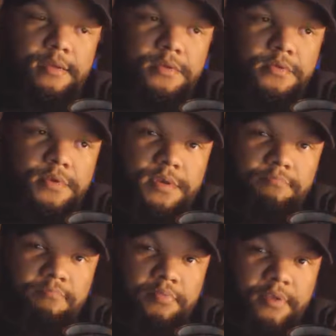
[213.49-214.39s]
due to
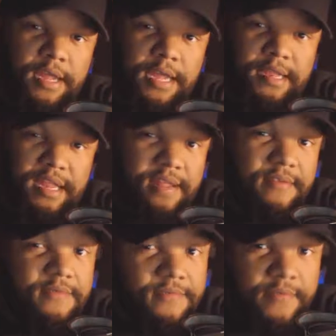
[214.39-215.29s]
Bray's
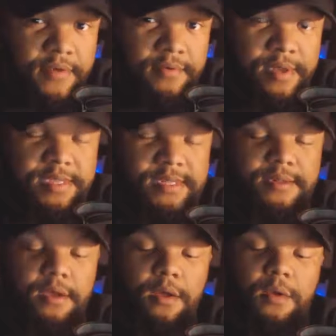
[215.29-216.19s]
influence,